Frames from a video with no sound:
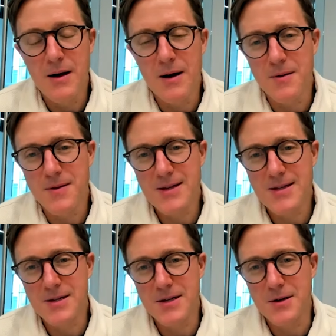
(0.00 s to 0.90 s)
Oh, that's
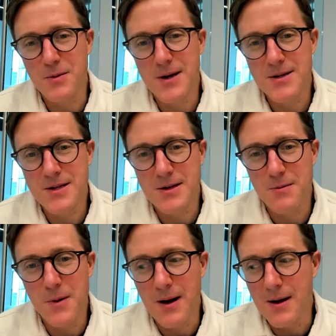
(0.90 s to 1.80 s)
such a good question.
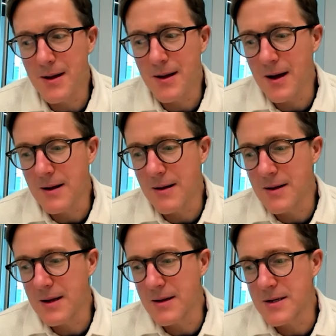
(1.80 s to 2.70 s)
Well, uh,
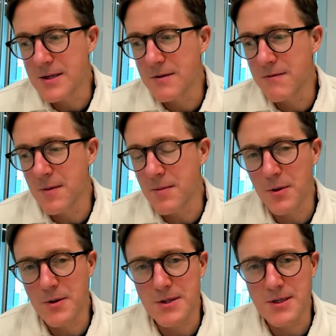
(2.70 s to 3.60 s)
just from a
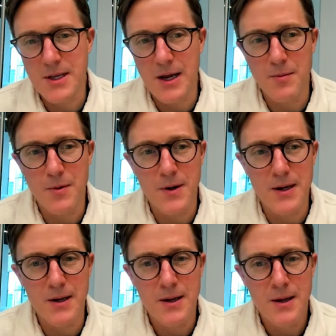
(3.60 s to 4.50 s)
personal
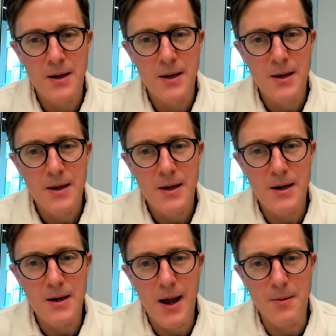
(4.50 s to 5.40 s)
standpoint,
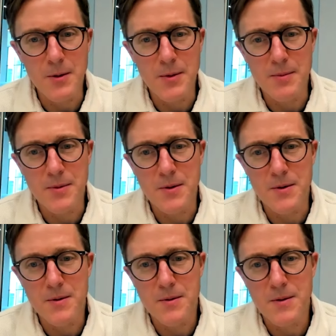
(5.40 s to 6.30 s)
uh, how many people
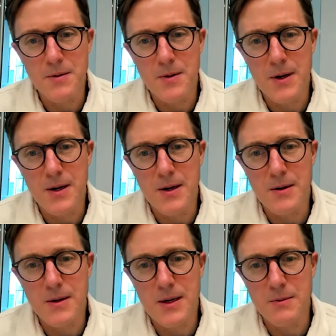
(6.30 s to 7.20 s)

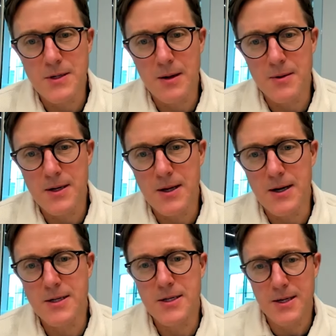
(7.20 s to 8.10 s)
uh, he was able to
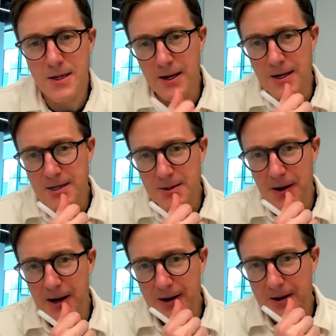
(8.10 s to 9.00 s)
touch and
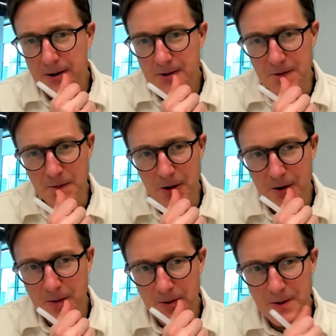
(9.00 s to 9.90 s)
inspire was
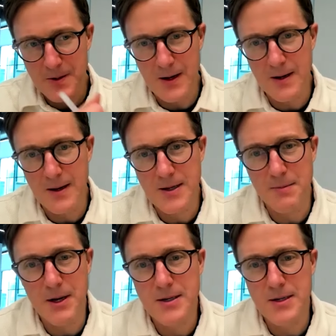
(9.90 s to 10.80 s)
remarkable. And as I
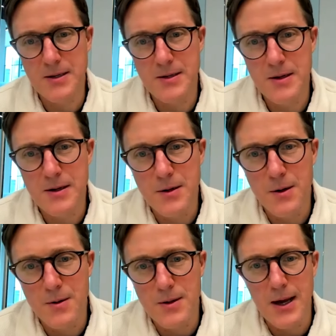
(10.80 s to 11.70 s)
mentioned, uh,
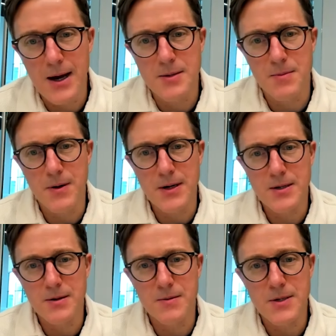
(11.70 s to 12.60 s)
totally
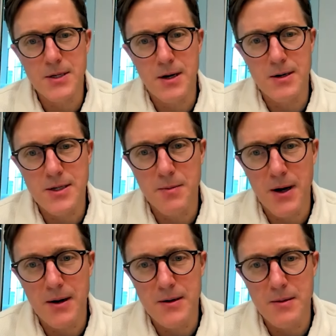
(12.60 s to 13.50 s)
aspirational. We should all
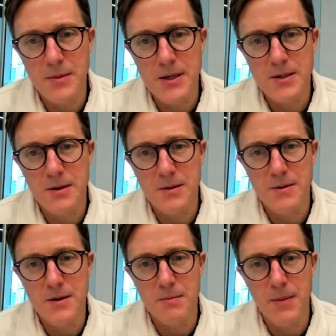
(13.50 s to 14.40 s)
aspire to be
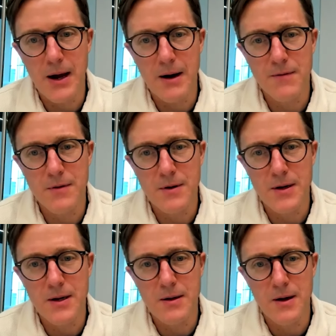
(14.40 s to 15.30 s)
so impactful
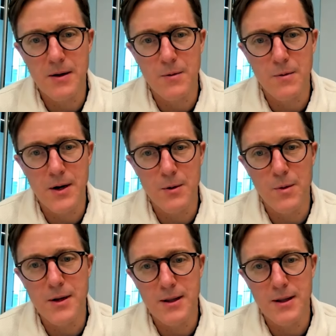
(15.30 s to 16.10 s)
at a at a one-to-one